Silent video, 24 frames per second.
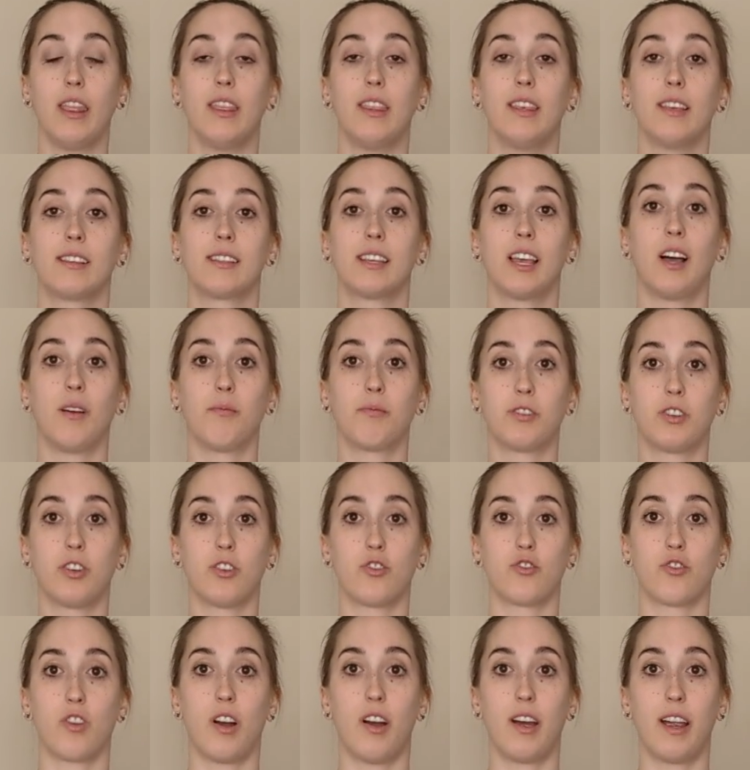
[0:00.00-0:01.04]
this helps to
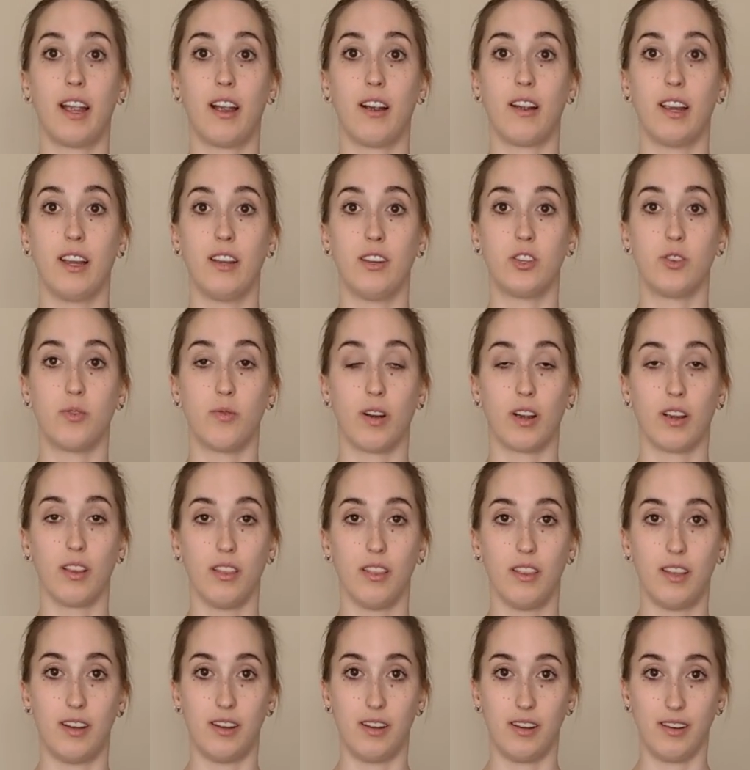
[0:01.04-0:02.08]
draw air into our
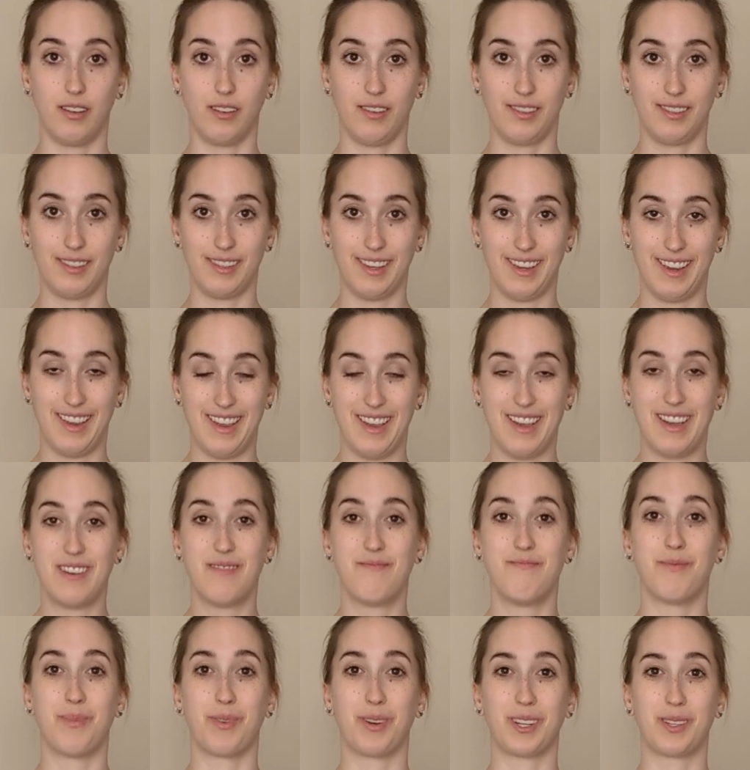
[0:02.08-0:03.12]
lungs,
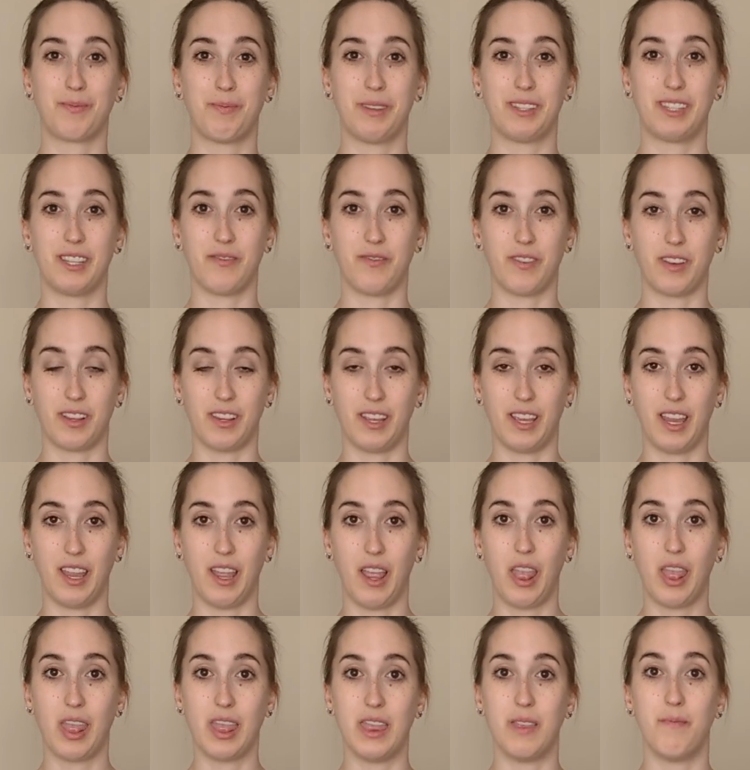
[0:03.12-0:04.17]
more
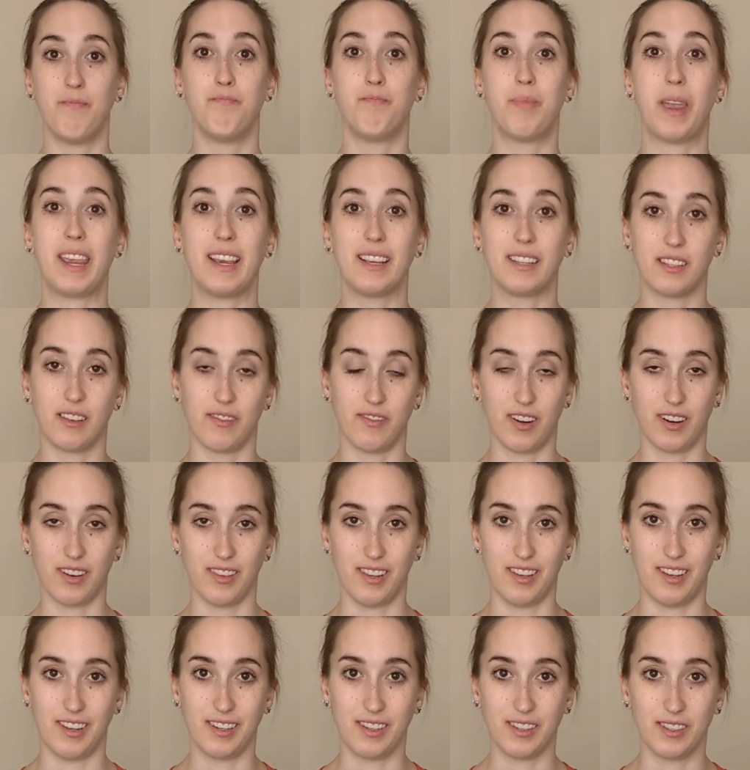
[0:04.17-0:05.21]
specifically the base of our
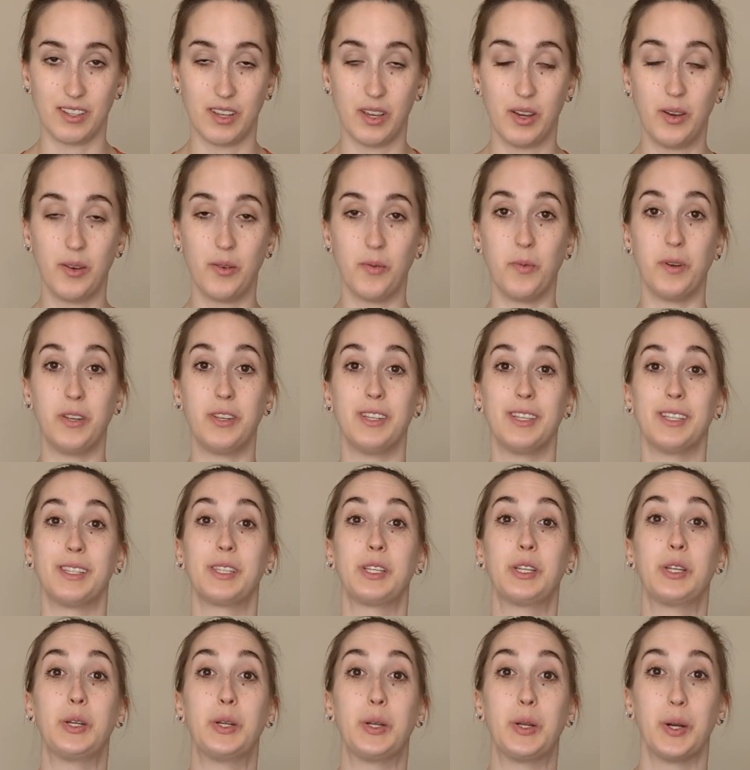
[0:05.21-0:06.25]
lungs, which
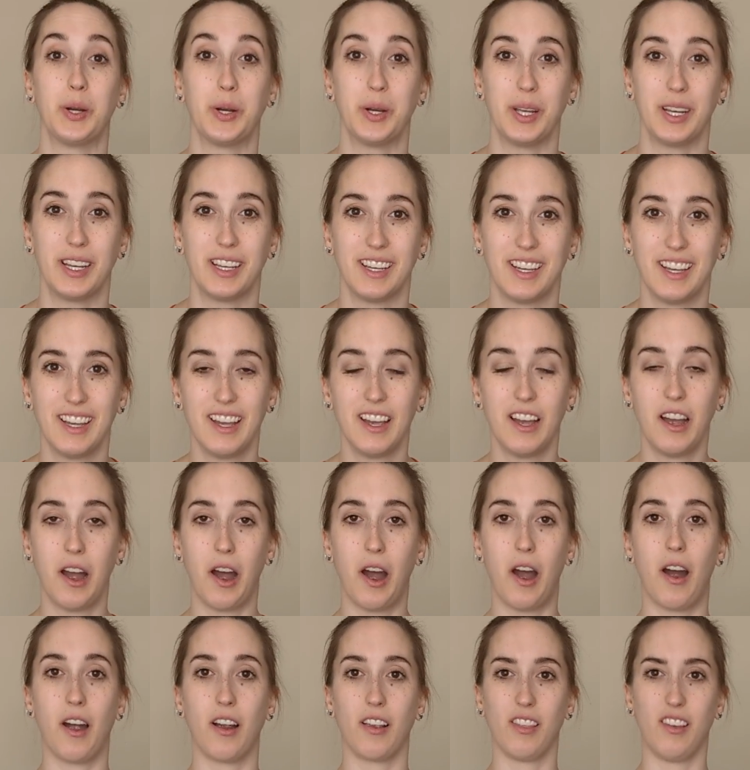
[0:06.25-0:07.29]
is good.
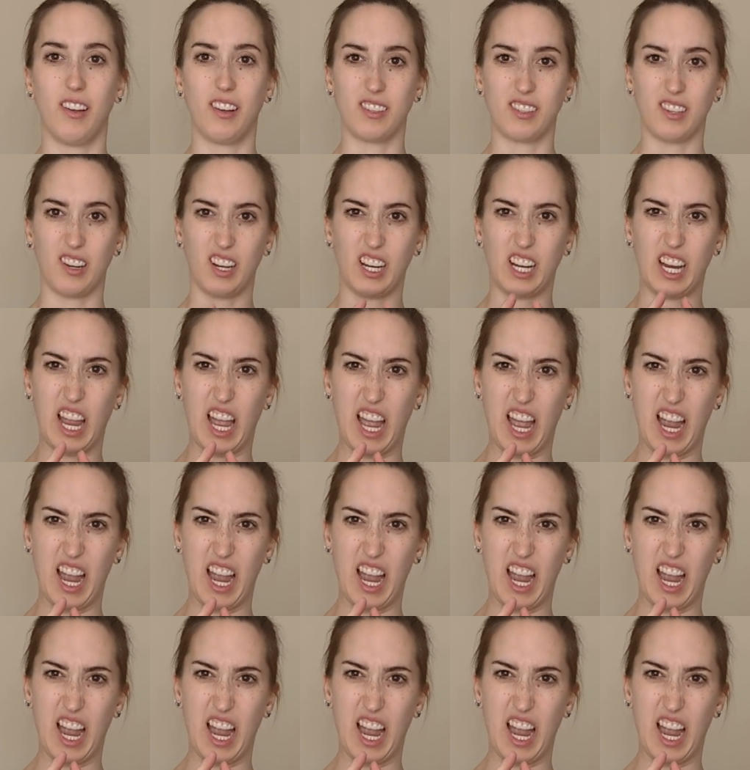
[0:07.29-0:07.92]
Our lungs are